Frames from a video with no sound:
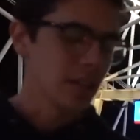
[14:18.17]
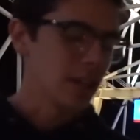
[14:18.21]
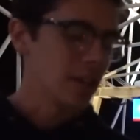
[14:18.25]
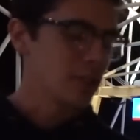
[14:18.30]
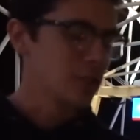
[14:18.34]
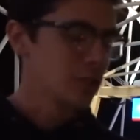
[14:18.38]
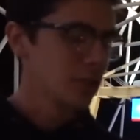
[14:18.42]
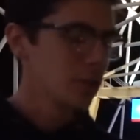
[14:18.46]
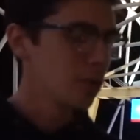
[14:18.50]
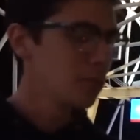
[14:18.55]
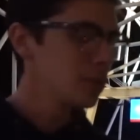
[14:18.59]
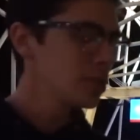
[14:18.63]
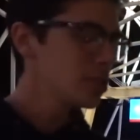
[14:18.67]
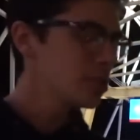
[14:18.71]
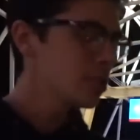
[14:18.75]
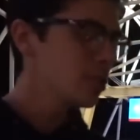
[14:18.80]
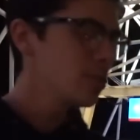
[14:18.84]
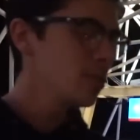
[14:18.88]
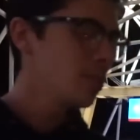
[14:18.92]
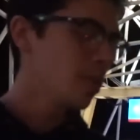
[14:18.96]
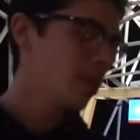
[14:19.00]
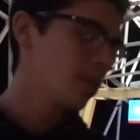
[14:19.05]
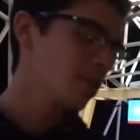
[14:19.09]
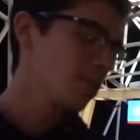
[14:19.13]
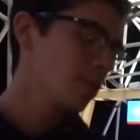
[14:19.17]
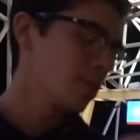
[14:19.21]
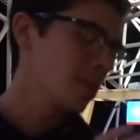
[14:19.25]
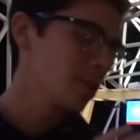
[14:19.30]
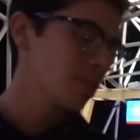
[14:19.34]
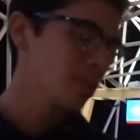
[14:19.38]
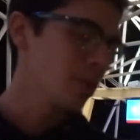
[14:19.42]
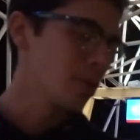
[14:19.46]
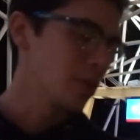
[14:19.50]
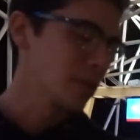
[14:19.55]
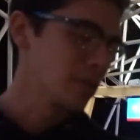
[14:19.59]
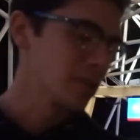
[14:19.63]
It should only show you Pokemon
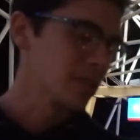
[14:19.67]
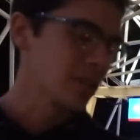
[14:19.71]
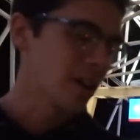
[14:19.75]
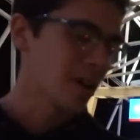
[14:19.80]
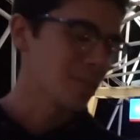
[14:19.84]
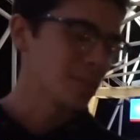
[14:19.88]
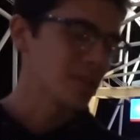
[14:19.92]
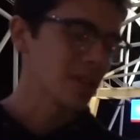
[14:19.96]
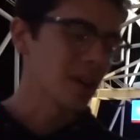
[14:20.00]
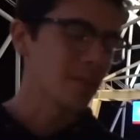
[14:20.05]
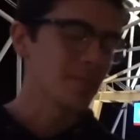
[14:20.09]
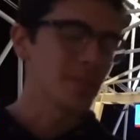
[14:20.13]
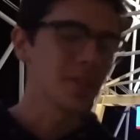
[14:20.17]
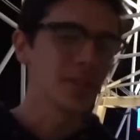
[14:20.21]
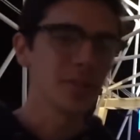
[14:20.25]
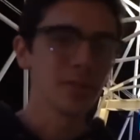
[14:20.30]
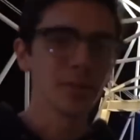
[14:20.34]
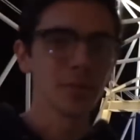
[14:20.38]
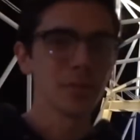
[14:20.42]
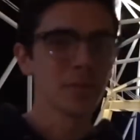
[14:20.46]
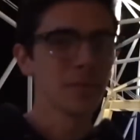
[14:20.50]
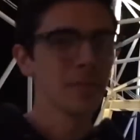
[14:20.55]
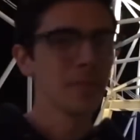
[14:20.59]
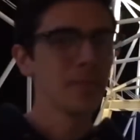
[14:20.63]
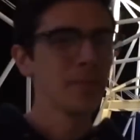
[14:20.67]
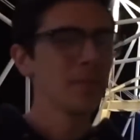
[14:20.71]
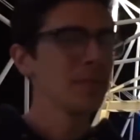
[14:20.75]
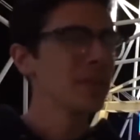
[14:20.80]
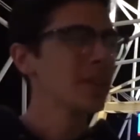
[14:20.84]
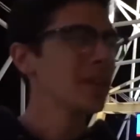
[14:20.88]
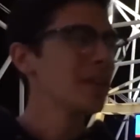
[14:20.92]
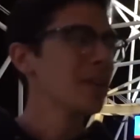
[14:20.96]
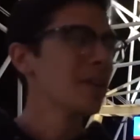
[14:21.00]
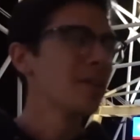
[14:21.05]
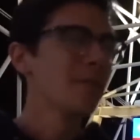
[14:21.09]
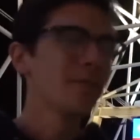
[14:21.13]
at Pokestops up to
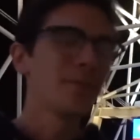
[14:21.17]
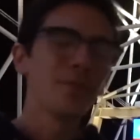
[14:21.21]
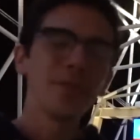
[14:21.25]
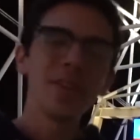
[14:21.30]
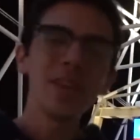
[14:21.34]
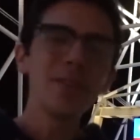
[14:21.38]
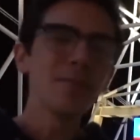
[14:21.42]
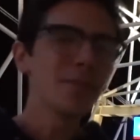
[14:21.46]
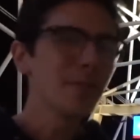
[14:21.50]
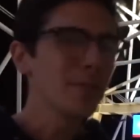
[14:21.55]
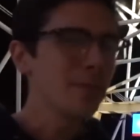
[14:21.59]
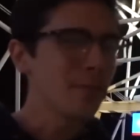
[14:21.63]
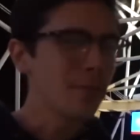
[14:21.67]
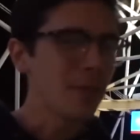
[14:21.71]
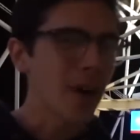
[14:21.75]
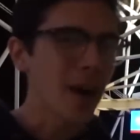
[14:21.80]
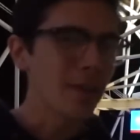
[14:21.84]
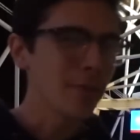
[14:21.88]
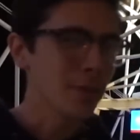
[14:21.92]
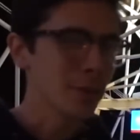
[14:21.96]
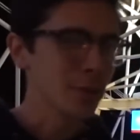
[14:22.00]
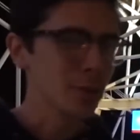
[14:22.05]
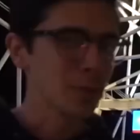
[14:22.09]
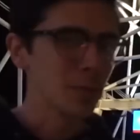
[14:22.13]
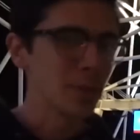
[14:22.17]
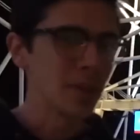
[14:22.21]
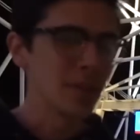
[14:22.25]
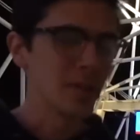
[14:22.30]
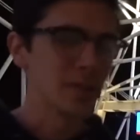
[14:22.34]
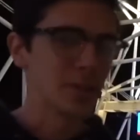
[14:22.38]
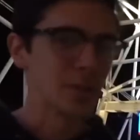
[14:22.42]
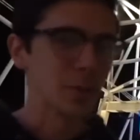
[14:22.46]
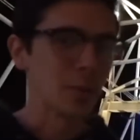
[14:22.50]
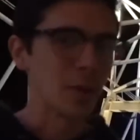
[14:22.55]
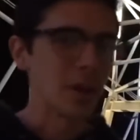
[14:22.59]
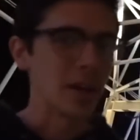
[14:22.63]
even 500
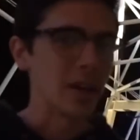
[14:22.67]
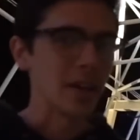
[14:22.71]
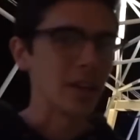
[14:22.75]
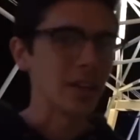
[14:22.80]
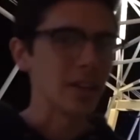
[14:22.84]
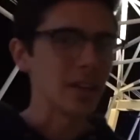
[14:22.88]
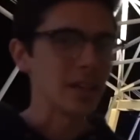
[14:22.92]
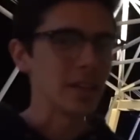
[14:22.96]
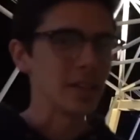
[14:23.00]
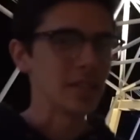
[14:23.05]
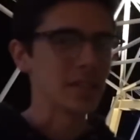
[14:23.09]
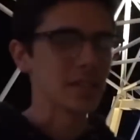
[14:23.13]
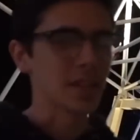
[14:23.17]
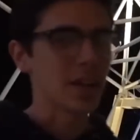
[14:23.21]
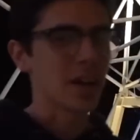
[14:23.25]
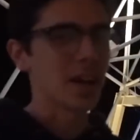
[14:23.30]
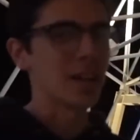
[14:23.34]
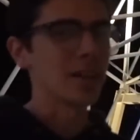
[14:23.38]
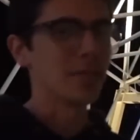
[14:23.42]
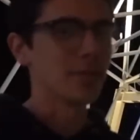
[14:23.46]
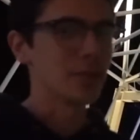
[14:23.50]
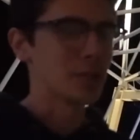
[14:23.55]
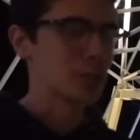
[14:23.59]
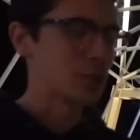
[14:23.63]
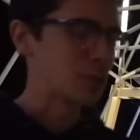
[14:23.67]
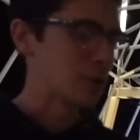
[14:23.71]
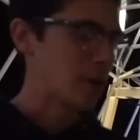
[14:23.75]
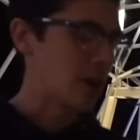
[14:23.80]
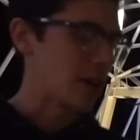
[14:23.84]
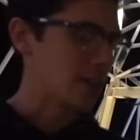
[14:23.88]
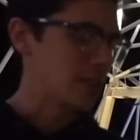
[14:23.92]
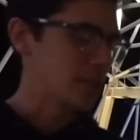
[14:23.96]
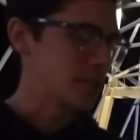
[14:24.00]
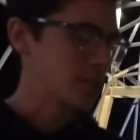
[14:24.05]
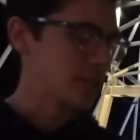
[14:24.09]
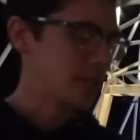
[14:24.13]
meters away is kind of a
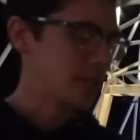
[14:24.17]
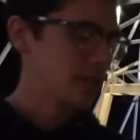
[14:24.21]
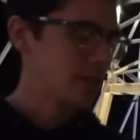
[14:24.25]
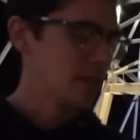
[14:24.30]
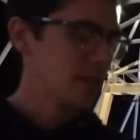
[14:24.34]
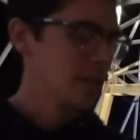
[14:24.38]
stretch.